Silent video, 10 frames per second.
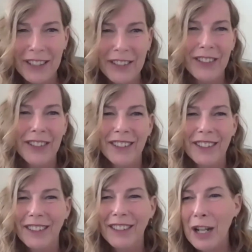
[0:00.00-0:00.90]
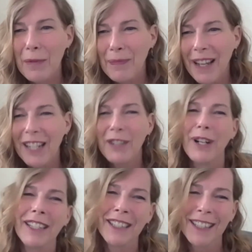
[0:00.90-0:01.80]
things.
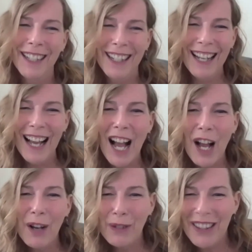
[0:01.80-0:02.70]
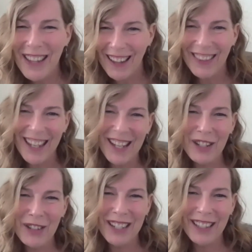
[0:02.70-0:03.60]
Anyway, with that,
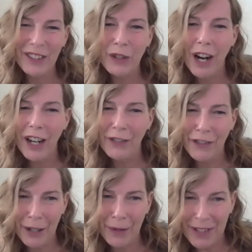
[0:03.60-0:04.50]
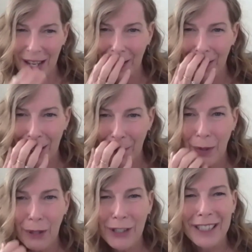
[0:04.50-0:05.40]
thank you, Nick Newgard from Second
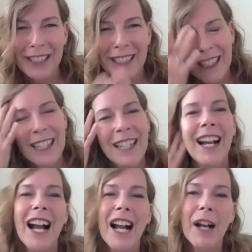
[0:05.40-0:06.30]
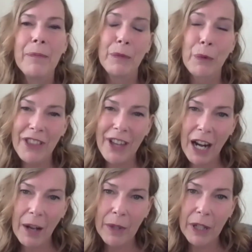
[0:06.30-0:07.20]
State Brewing. With
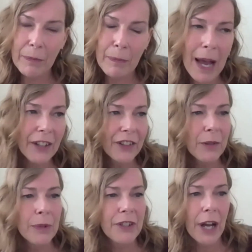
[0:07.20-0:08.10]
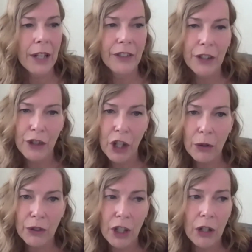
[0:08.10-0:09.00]
that, I'm going to pass the baton to
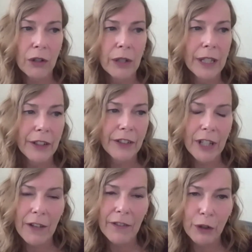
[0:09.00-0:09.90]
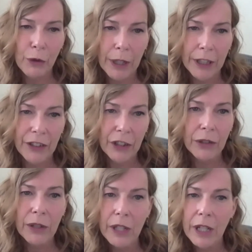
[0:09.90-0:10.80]
Joe. Joe, it's
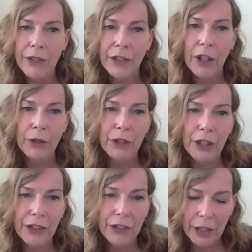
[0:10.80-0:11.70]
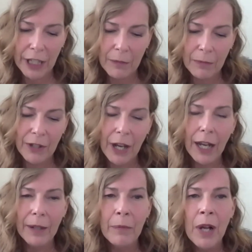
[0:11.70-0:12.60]
11:22, so just to keep
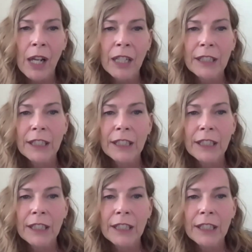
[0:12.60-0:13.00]
time,